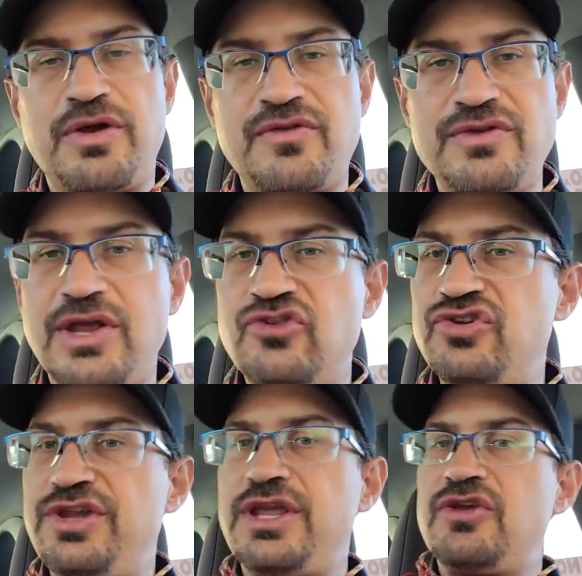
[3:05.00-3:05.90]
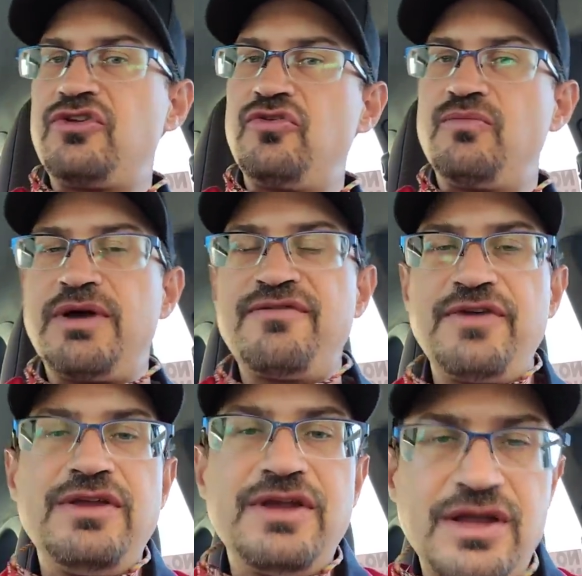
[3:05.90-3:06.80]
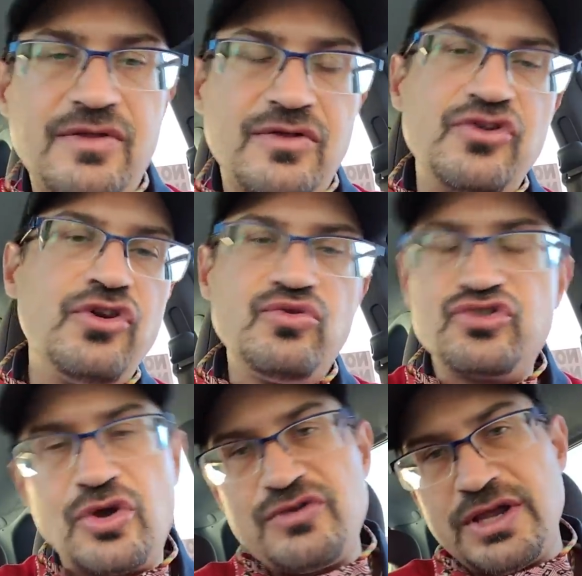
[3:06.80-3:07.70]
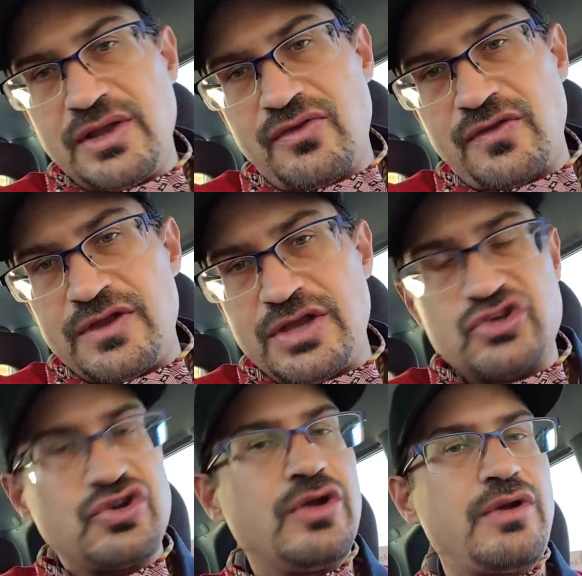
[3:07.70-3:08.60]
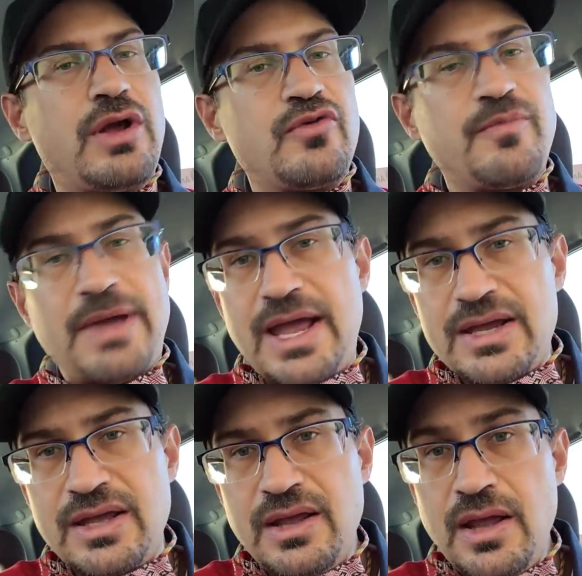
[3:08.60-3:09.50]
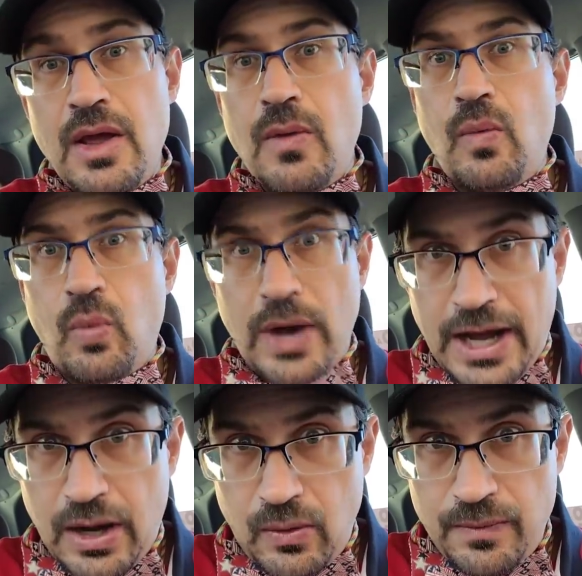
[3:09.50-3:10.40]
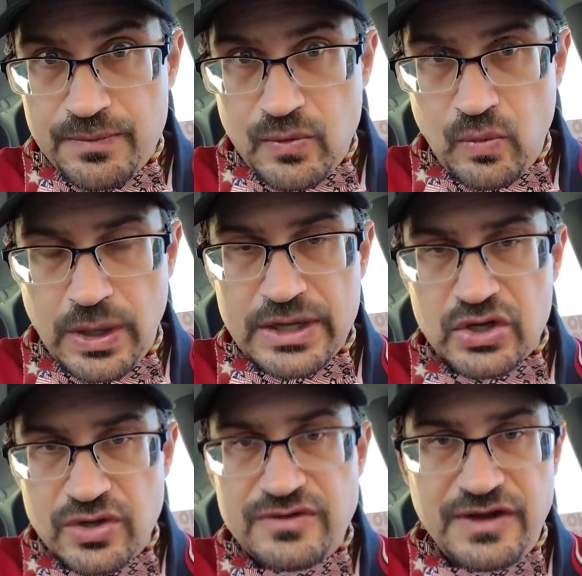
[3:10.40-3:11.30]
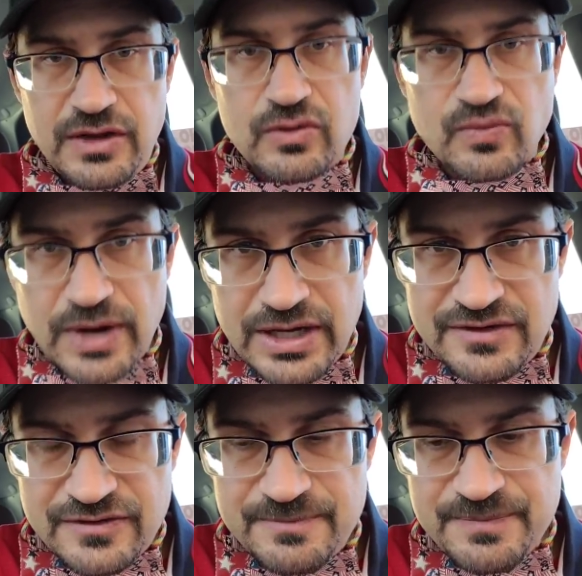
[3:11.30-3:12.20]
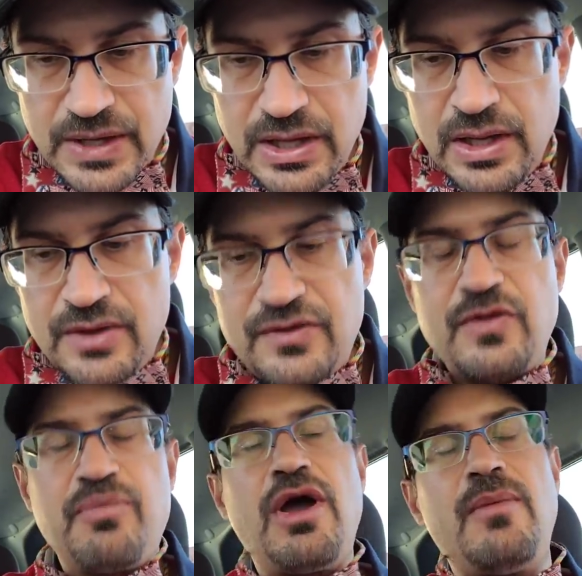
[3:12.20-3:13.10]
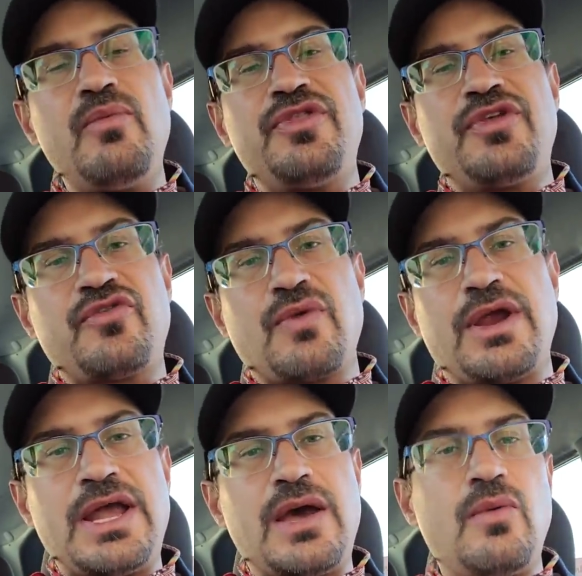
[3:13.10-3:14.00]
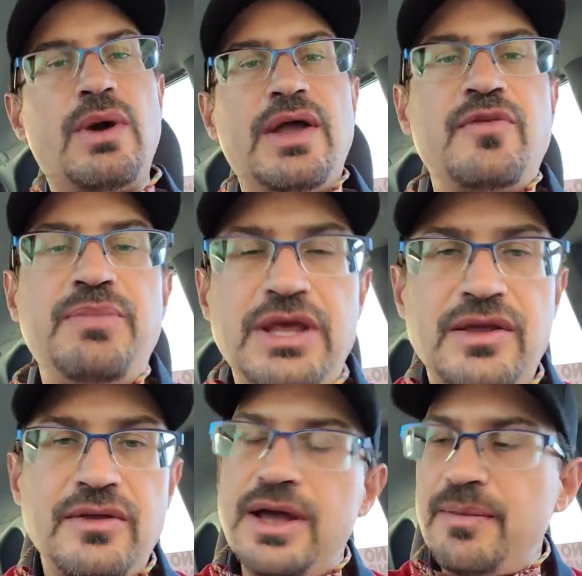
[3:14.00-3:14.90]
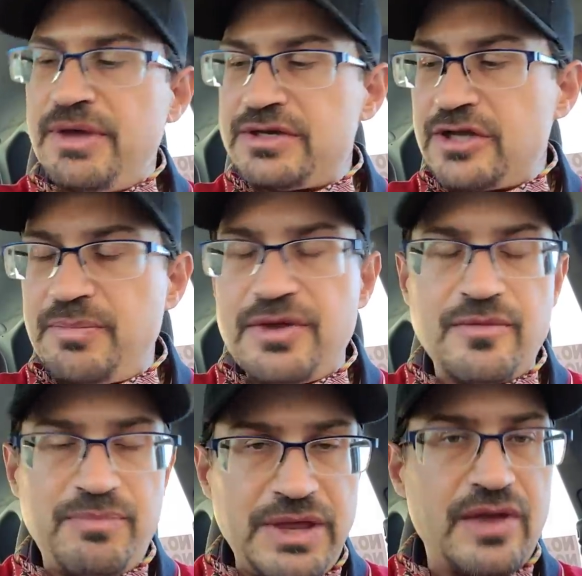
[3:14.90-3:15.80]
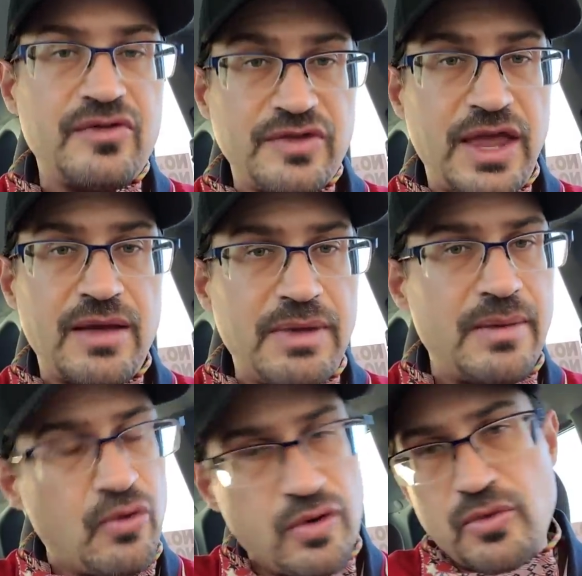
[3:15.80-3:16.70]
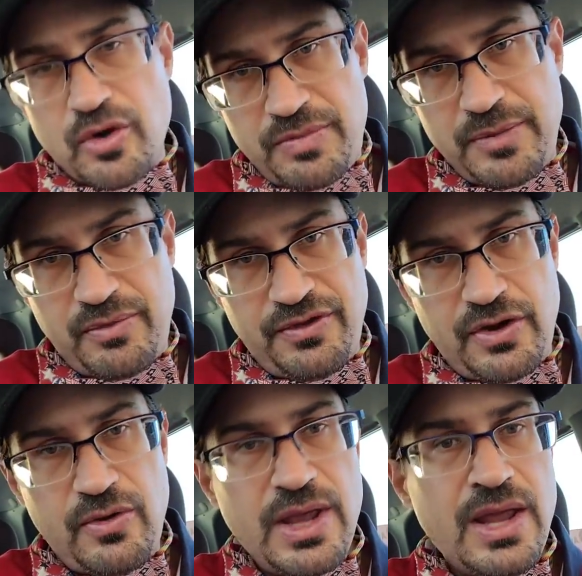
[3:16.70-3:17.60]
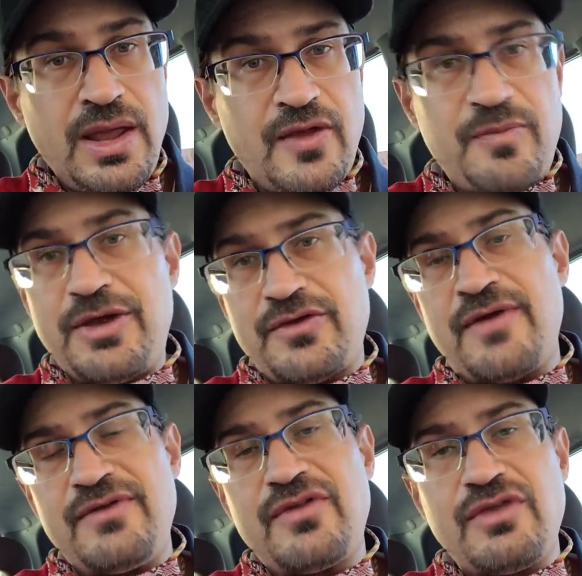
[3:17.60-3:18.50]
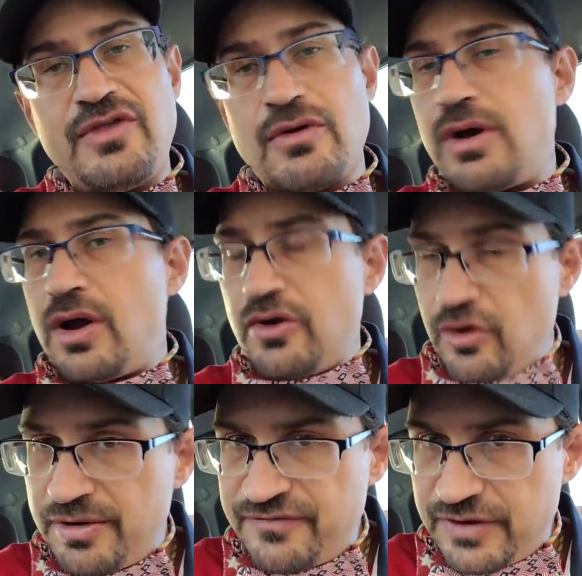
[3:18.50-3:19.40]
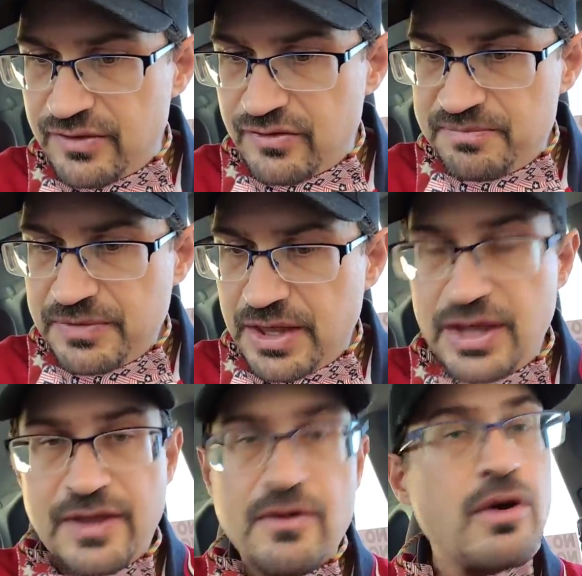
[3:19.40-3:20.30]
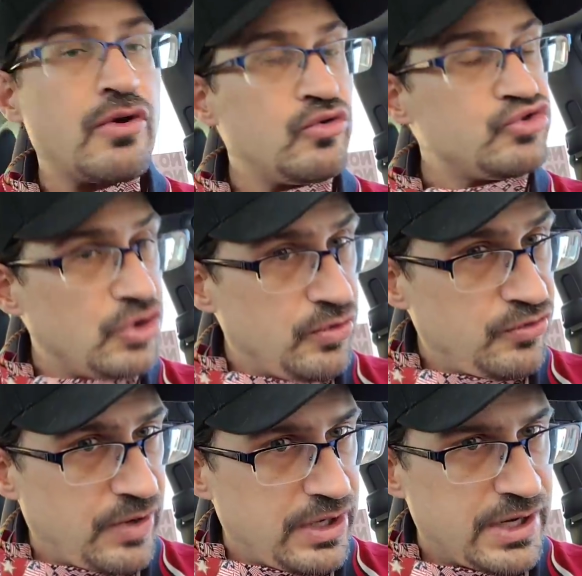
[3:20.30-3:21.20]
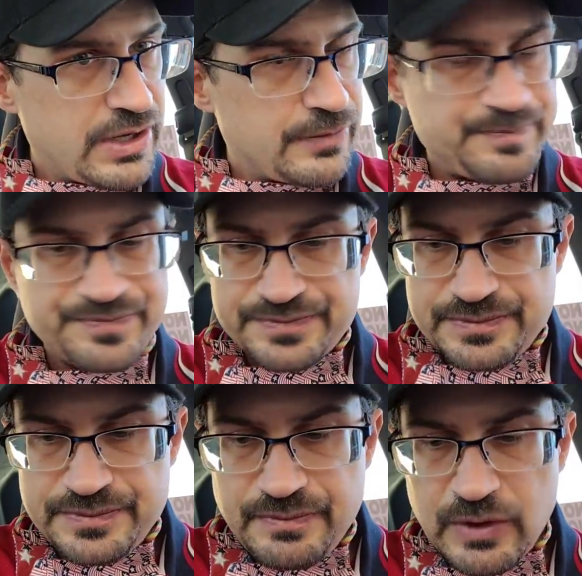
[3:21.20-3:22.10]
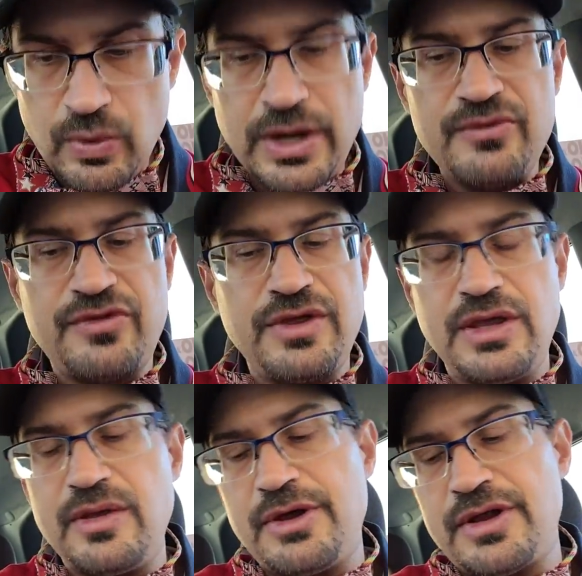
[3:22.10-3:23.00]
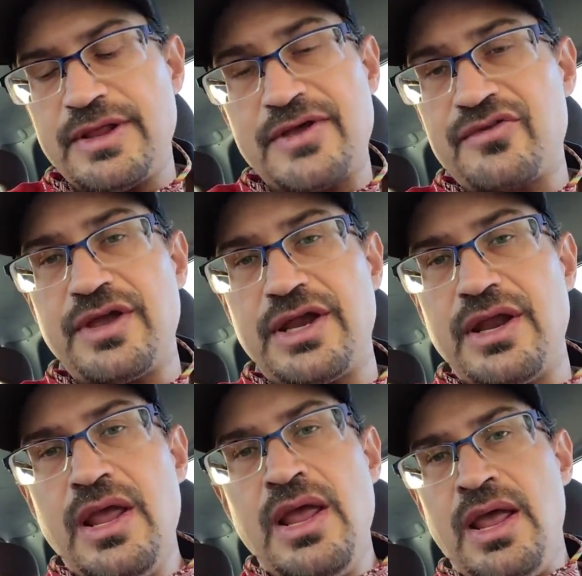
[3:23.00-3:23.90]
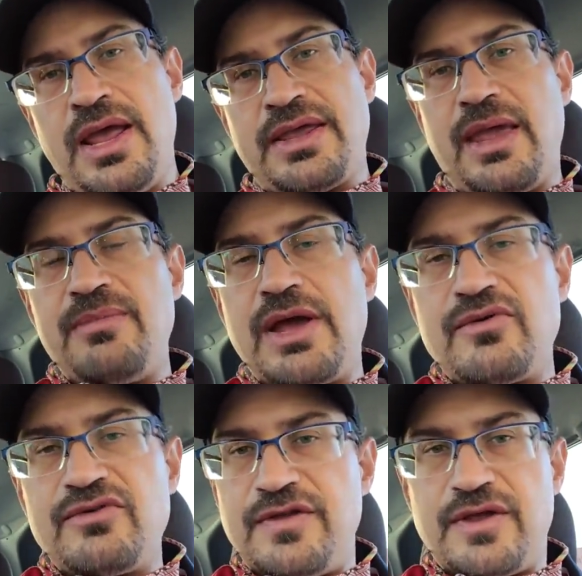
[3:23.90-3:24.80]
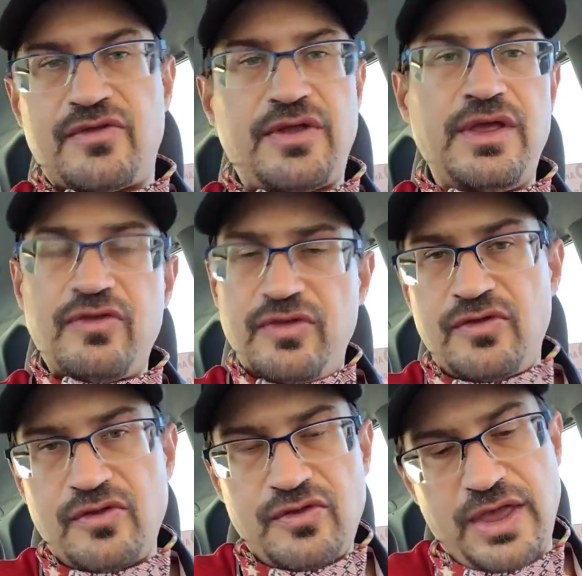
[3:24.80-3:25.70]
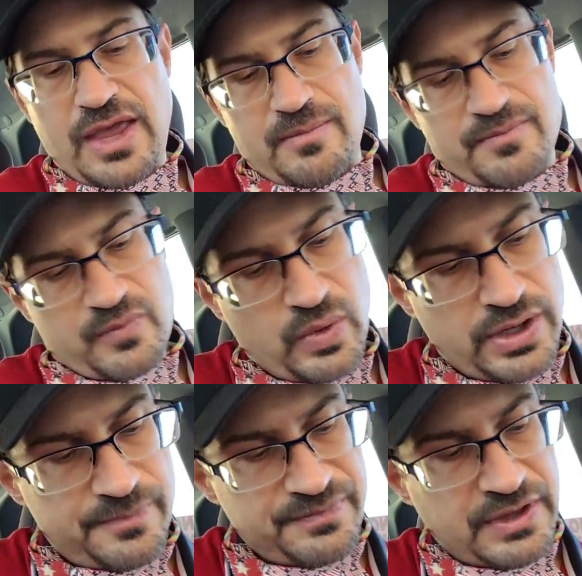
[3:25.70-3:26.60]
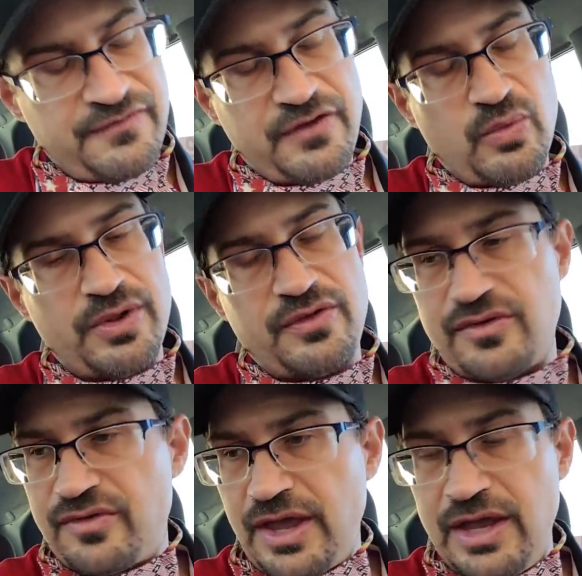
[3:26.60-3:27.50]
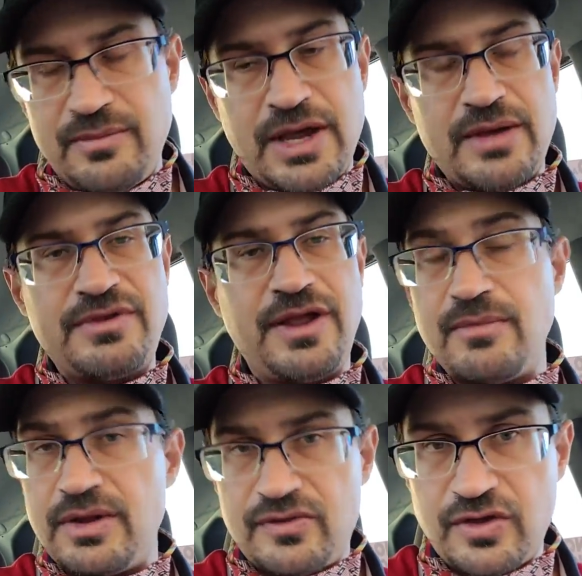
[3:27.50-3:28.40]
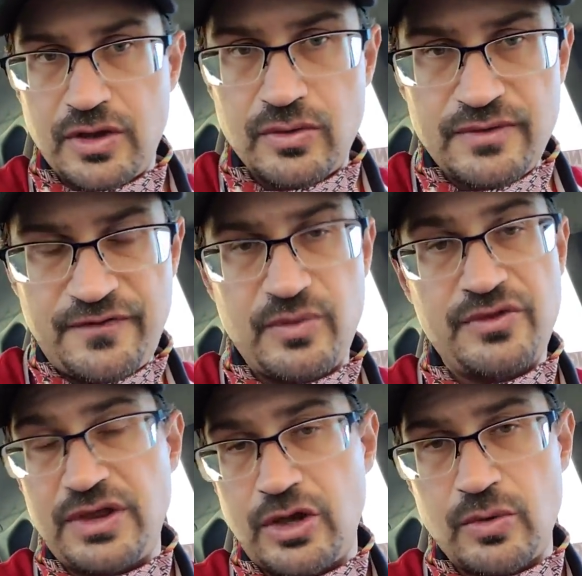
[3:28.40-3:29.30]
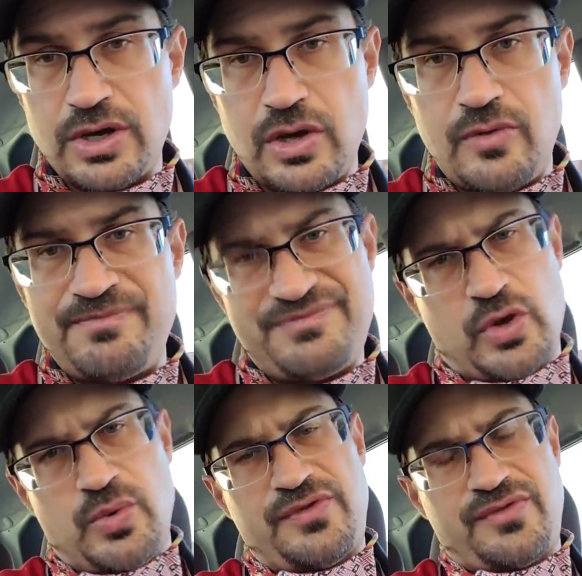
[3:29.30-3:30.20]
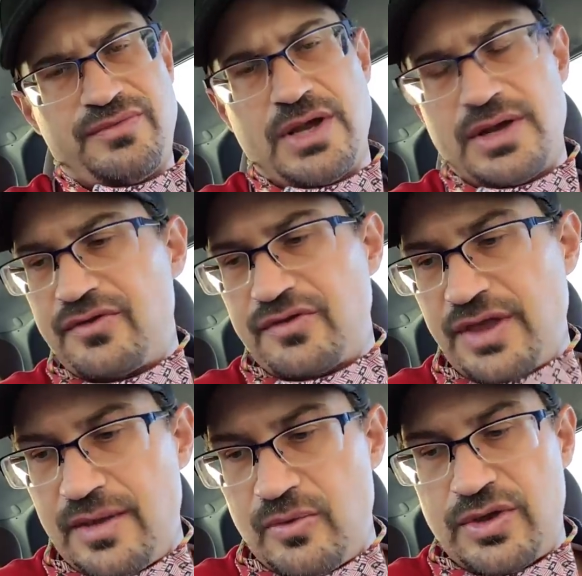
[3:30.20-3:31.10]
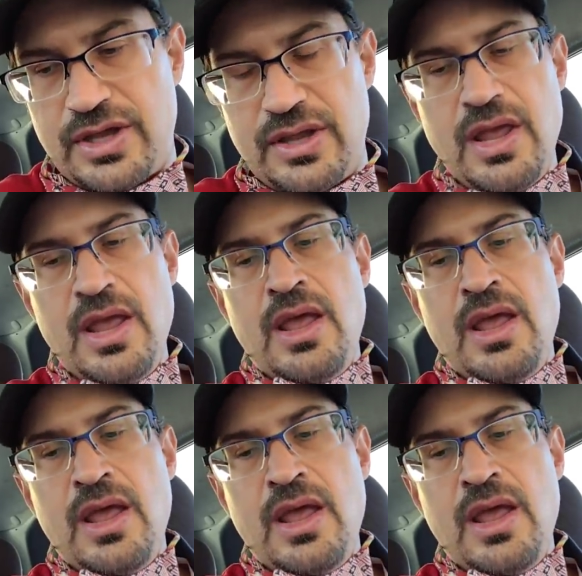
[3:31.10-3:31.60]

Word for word: presentation, you get two buffet tickets and two show tickets, and then you get your one hundred dollars back. Wow, what a good deal, right? See, the problem with this right now and why it's being uh, picked up as a B S scam by more and more people, though, is because obviously there are no buffets and there are no shows right now. When I was thinking about it last night, it came down to this. Is this a scam? Well, if it was eight, nine, ten months ago, if it was a year ago, no, it's not a scam, okay?